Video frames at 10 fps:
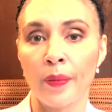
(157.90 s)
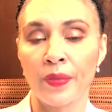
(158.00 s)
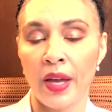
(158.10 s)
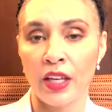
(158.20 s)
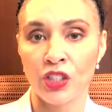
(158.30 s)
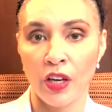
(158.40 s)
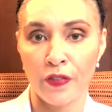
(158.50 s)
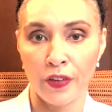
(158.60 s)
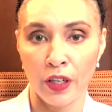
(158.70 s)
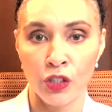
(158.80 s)
the HA
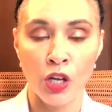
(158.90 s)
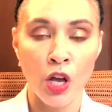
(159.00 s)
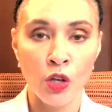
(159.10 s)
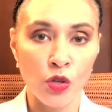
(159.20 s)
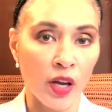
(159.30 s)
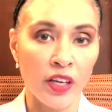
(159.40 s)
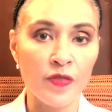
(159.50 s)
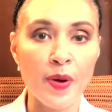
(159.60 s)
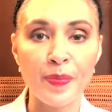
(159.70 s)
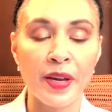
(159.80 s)
fillers. So I
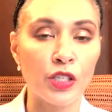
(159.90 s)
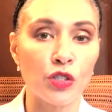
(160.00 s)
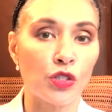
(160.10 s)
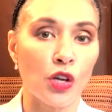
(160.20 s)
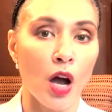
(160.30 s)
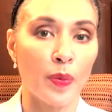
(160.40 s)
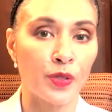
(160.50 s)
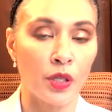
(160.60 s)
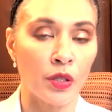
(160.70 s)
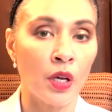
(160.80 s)
give my patients the
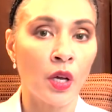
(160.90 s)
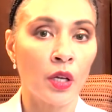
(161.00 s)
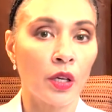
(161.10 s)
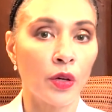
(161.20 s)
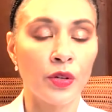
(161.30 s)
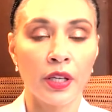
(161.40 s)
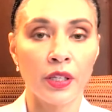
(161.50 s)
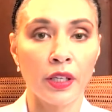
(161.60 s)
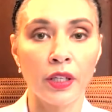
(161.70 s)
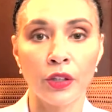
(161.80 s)
option. You know, they
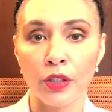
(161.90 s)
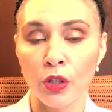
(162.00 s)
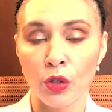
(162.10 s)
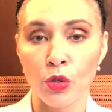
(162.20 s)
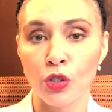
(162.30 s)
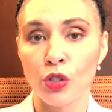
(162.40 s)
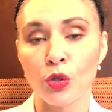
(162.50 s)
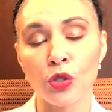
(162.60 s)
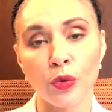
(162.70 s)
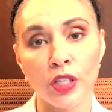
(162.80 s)
can either use
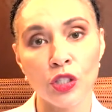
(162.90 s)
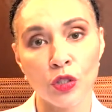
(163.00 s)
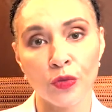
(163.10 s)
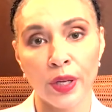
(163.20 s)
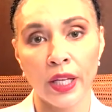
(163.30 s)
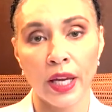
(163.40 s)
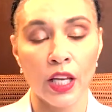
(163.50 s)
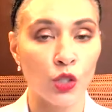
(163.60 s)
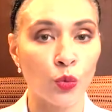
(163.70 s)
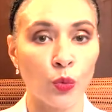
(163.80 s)
2 syringes of
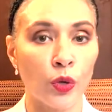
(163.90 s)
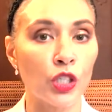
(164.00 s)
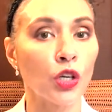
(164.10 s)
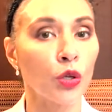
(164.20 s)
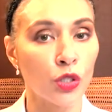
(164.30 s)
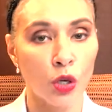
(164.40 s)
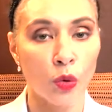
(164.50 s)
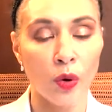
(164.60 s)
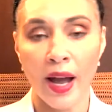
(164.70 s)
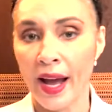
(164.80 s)
Radiesse, which
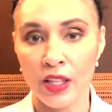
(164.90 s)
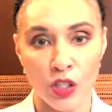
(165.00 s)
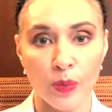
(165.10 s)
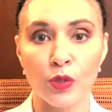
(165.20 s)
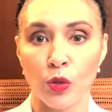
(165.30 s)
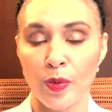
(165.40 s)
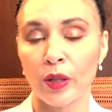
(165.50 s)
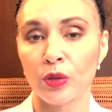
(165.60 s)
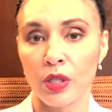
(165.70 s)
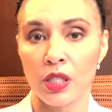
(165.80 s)
also adds up to
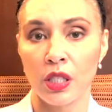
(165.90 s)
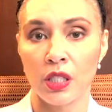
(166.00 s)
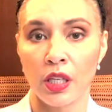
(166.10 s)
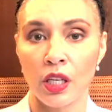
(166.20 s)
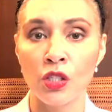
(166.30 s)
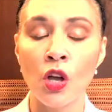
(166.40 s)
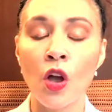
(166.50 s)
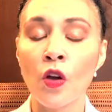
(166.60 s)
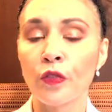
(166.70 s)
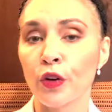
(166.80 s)
about 3 cc's,
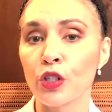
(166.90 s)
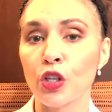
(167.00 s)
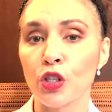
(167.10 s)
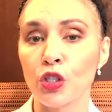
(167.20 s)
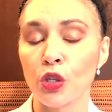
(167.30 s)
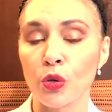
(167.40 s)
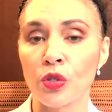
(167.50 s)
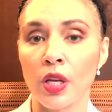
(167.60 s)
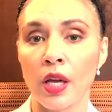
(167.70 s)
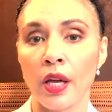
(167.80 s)
versus
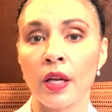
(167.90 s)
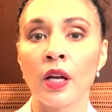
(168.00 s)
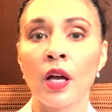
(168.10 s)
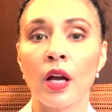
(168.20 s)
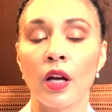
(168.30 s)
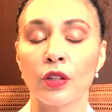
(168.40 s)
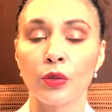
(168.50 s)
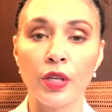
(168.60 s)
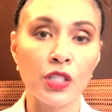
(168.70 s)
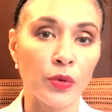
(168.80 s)
using
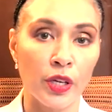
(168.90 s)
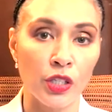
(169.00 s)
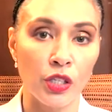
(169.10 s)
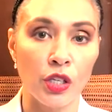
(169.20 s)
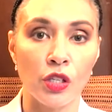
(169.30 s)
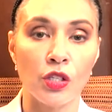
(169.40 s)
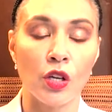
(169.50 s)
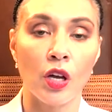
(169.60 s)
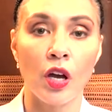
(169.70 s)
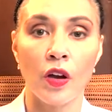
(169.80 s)
3 syringes
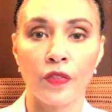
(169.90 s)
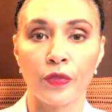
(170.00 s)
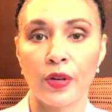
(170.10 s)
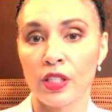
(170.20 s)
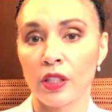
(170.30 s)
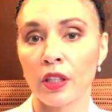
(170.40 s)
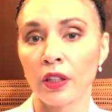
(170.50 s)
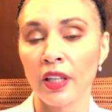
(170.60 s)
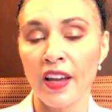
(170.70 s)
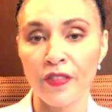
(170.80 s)
of Restylane
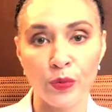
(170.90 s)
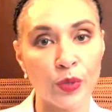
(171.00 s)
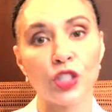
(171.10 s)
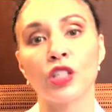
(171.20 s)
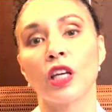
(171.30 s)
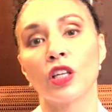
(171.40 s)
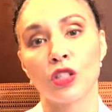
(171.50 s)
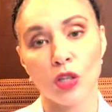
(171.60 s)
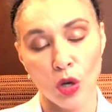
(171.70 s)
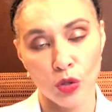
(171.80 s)
Lyft, which
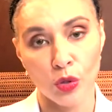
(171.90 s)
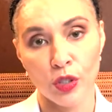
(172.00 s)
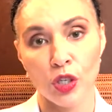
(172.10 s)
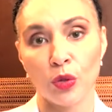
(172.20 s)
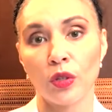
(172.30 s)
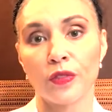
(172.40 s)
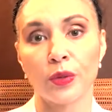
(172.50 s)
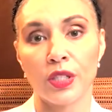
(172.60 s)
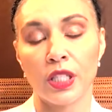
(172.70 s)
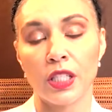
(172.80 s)
is also a total of
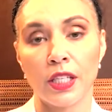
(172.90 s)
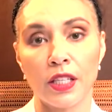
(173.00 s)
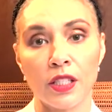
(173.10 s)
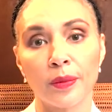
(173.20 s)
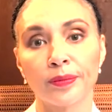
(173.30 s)
3 cc's.